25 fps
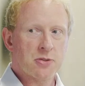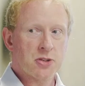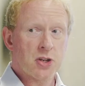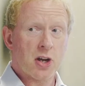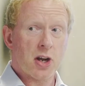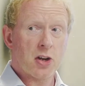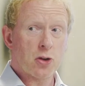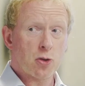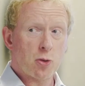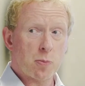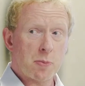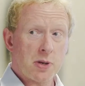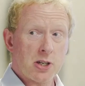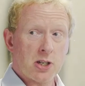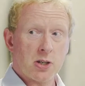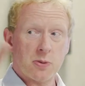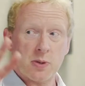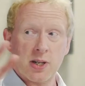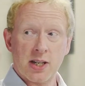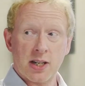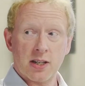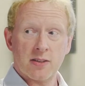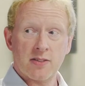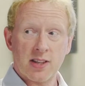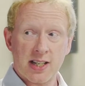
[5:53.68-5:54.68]
sites will be
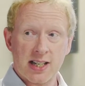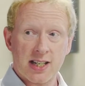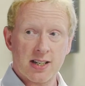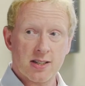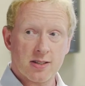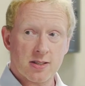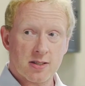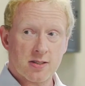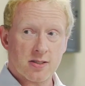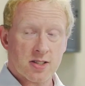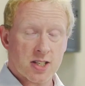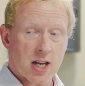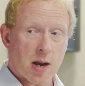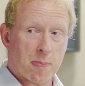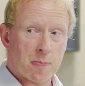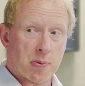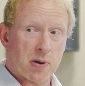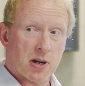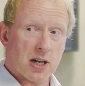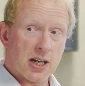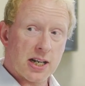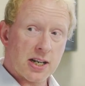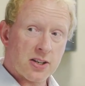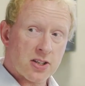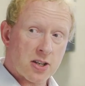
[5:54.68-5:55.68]
doing these
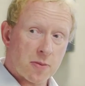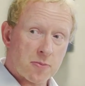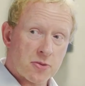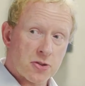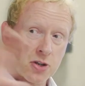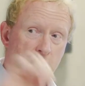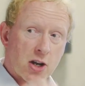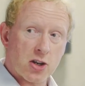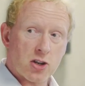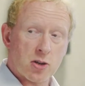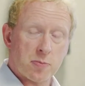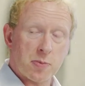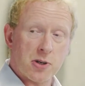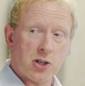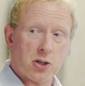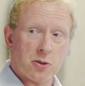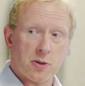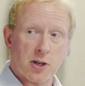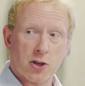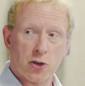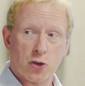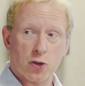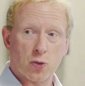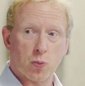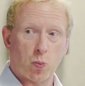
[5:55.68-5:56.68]
separately, some sites will be
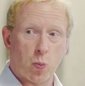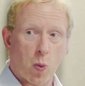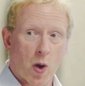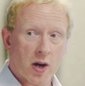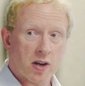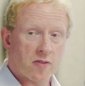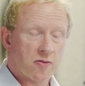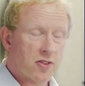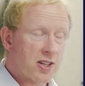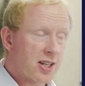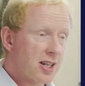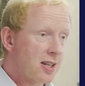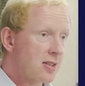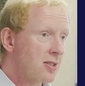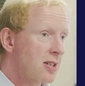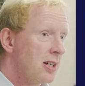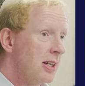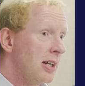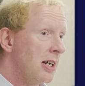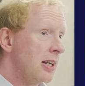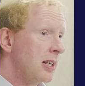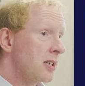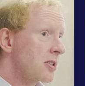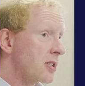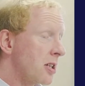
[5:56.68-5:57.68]
doing just one of these,
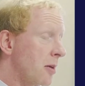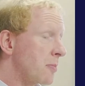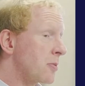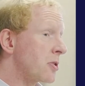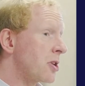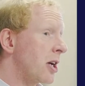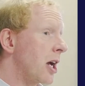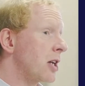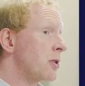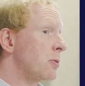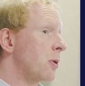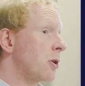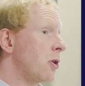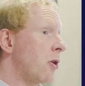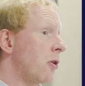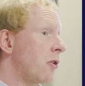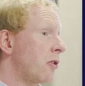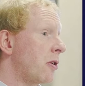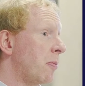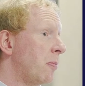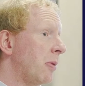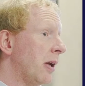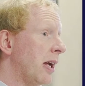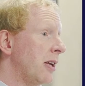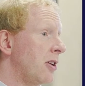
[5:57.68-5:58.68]
some sites will
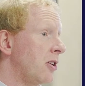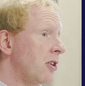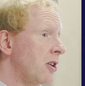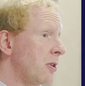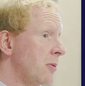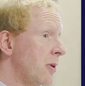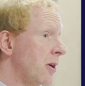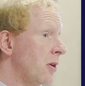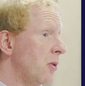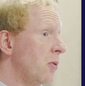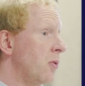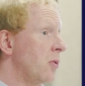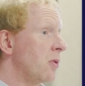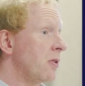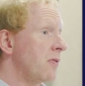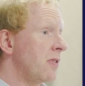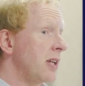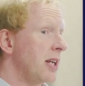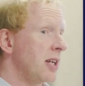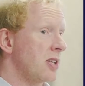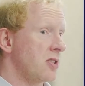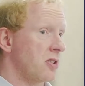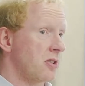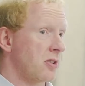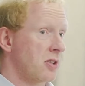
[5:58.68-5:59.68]
contemplate in doing all of
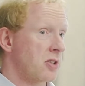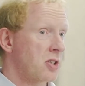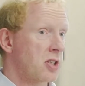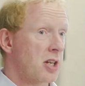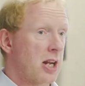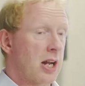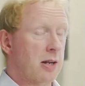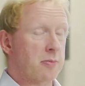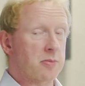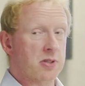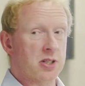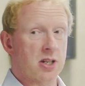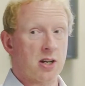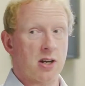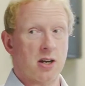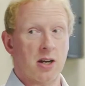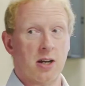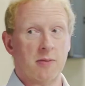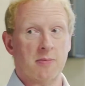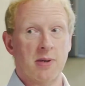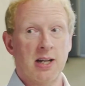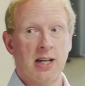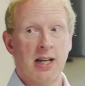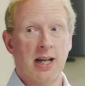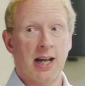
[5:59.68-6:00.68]
these at the same
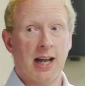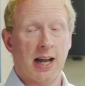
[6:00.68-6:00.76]
time.